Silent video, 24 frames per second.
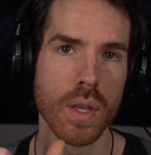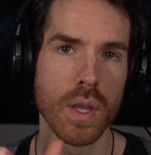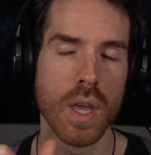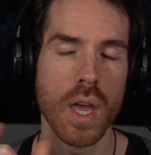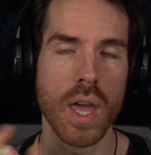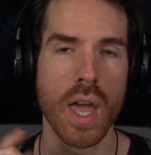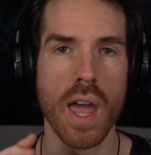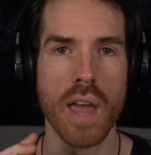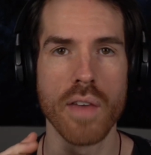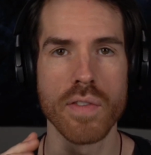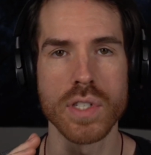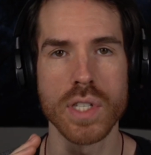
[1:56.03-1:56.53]

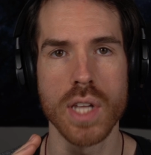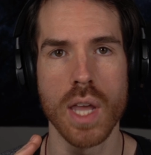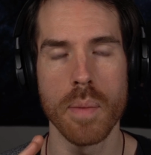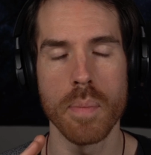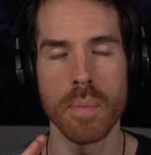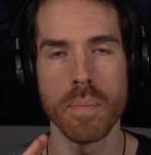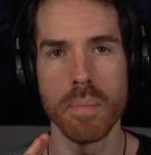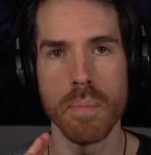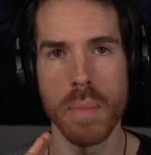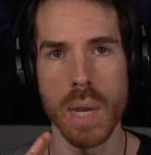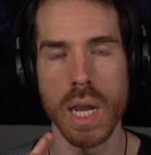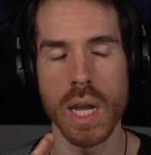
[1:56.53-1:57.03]
A half
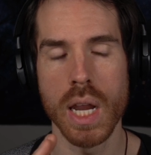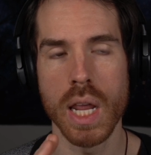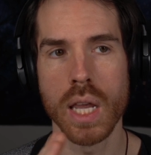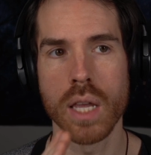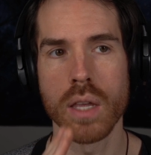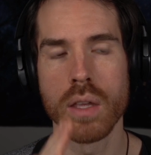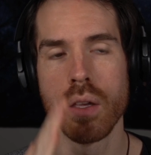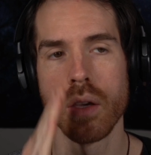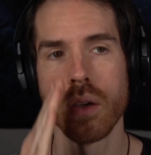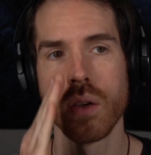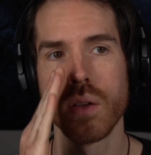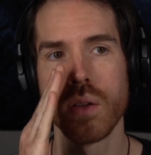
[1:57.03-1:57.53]
step meaning
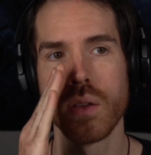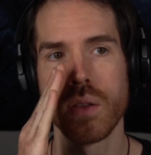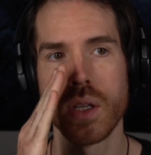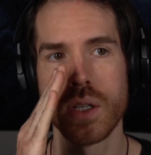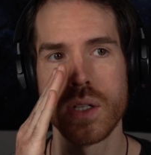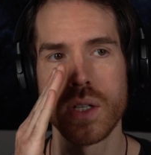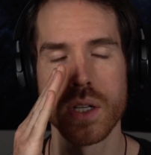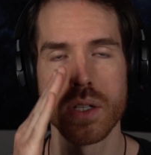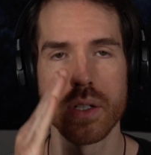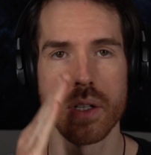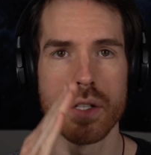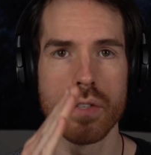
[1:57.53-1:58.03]
the
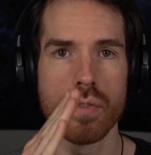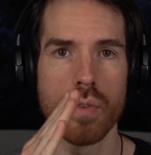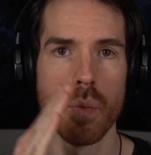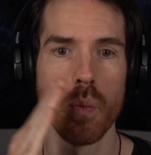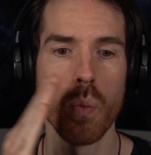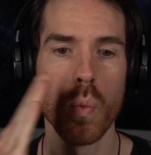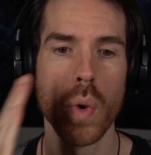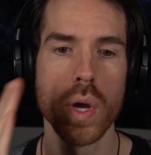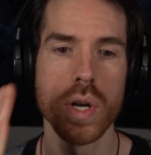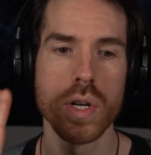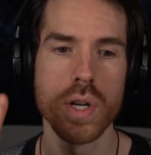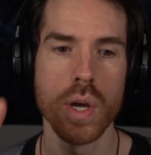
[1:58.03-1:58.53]
distance
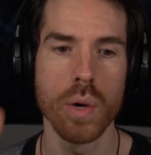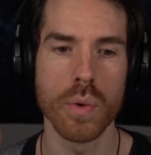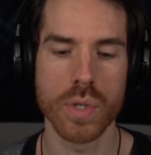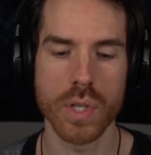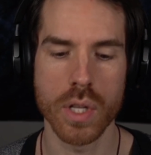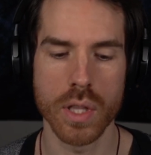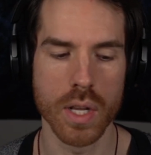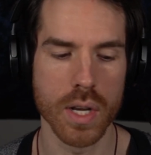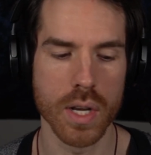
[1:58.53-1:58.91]
from one note to the